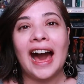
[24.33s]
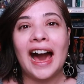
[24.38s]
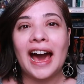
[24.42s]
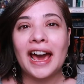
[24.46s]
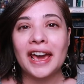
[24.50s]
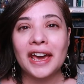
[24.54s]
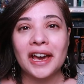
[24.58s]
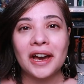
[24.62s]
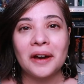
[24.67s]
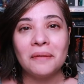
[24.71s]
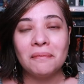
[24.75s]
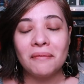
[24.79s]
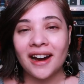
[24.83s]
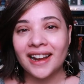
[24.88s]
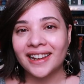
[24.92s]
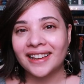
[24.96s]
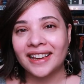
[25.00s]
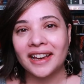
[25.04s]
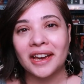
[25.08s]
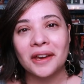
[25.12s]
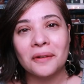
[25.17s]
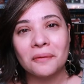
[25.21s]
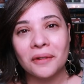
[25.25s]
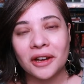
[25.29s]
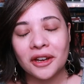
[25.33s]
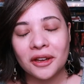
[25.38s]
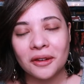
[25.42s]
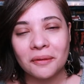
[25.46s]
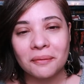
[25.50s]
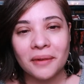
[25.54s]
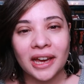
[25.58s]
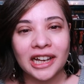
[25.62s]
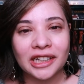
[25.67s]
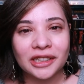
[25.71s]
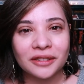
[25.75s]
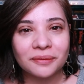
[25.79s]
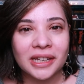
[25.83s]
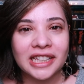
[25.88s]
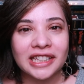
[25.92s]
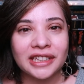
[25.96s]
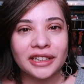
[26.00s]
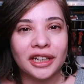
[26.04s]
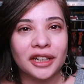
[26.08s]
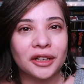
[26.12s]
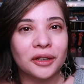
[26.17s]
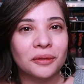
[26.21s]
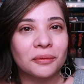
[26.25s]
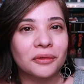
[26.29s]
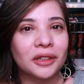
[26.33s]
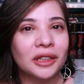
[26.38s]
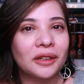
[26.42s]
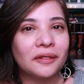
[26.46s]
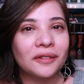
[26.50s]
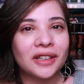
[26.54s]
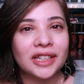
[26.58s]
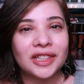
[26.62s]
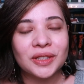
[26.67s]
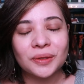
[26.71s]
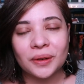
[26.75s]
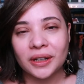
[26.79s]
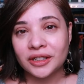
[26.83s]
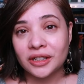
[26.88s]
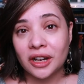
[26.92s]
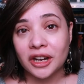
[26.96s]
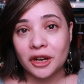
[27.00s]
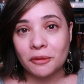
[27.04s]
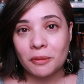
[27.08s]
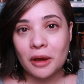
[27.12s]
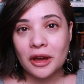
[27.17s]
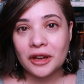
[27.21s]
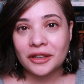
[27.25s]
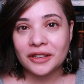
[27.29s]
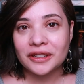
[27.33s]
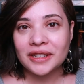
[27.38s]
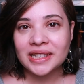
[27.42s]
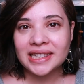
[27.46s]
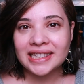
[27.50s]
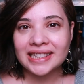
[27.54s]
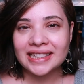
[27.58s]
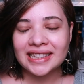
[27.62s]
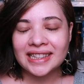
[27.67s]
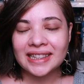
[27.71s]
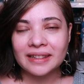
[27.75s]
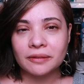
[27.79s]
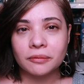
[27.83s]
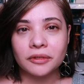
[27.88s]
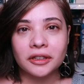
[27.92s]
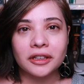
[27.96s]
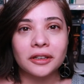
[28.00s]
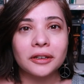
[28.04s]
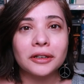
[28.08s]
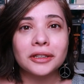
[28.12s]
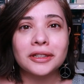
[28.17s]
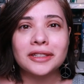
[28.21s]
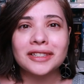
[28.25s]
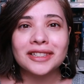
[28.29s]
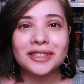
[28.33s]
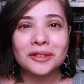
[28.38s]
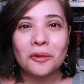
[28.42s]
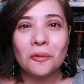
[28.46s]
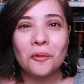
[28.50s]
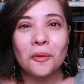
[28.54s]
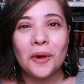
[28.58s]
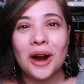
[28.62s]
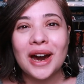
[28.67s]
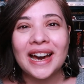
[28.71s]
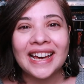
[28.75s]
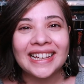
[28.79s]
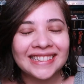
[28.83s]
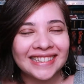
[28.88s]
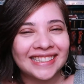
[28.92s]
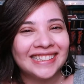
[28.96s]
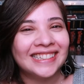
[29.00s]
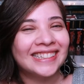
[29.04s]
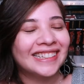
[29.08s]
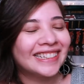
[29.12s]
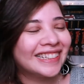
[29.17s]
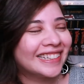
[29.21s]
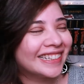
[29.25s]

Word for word: Hi, I'm Monica and welcome back to my channel, Mooni Reads, where I talk about goods and goods, what?